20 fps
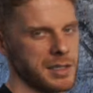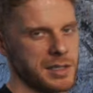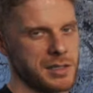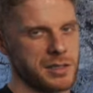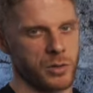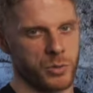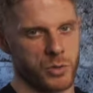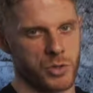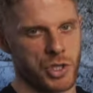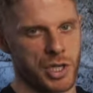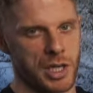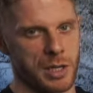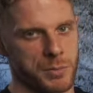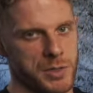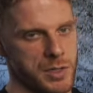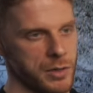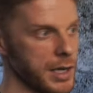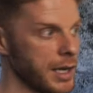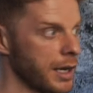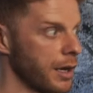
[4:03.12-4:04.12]
it's so cheap.
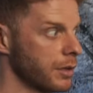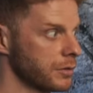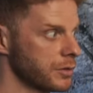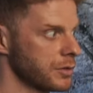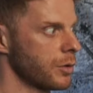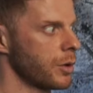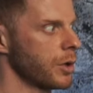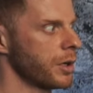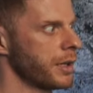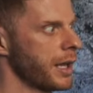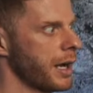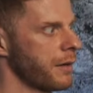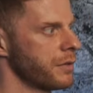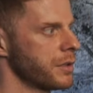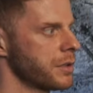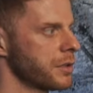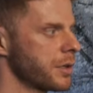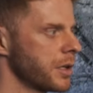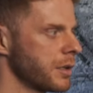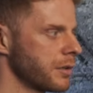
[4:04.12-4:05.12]
So, hey, I'll do all of that for
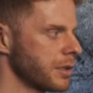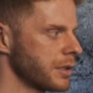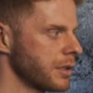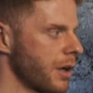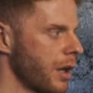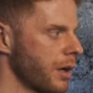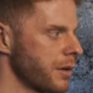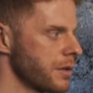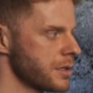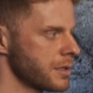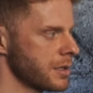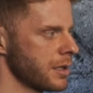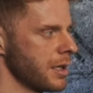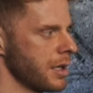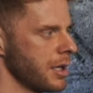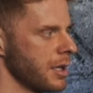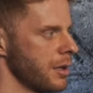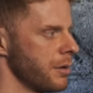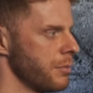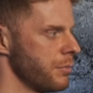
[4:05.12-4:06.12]
$300.
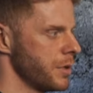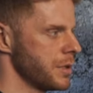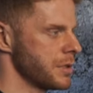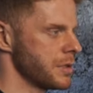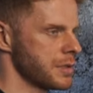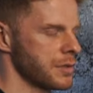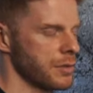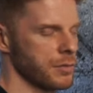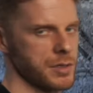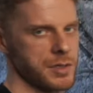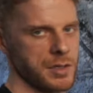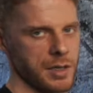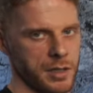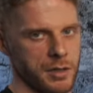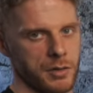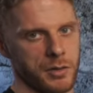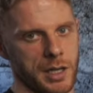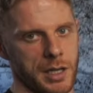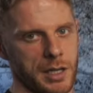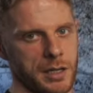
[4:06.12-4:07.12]
Business owner's like,
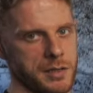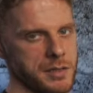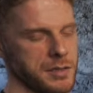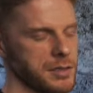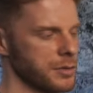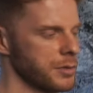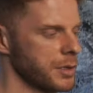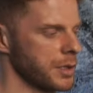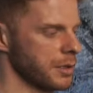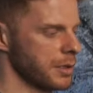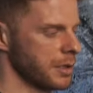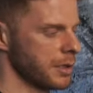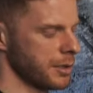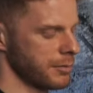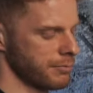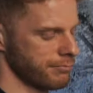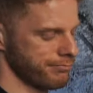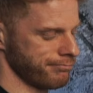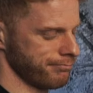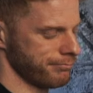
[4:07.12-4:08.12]
okay, let's do it.
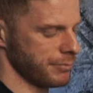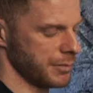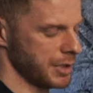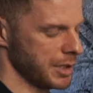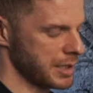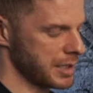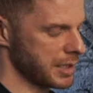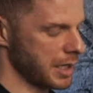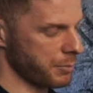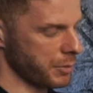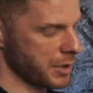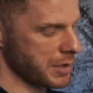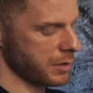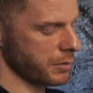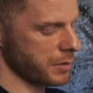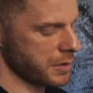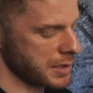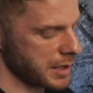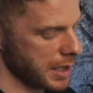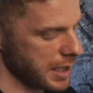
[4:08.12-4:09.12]
You skip this
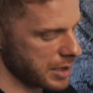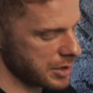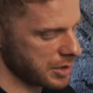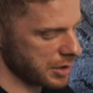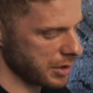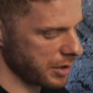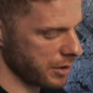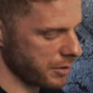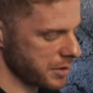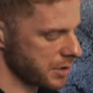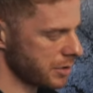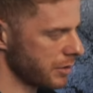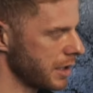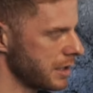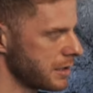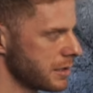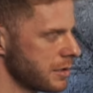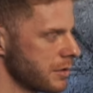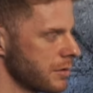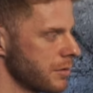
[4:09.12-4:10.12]
whole stage and you go
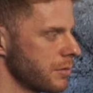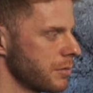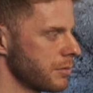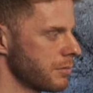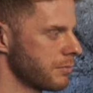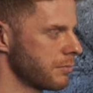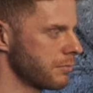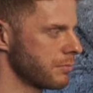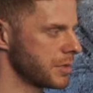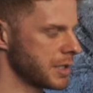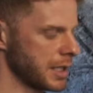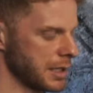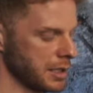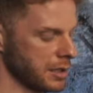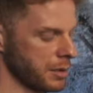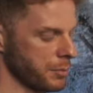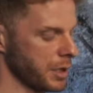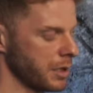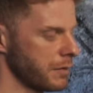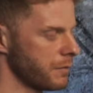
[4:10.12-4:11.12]
straight to sending
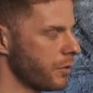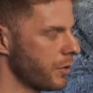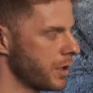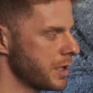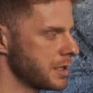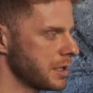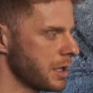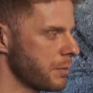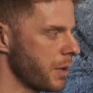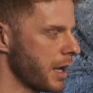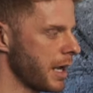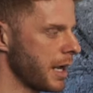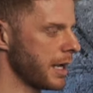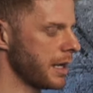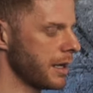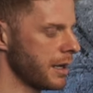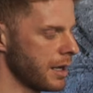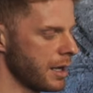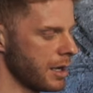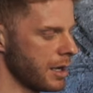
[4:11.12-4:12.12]
them an invoice, they pay,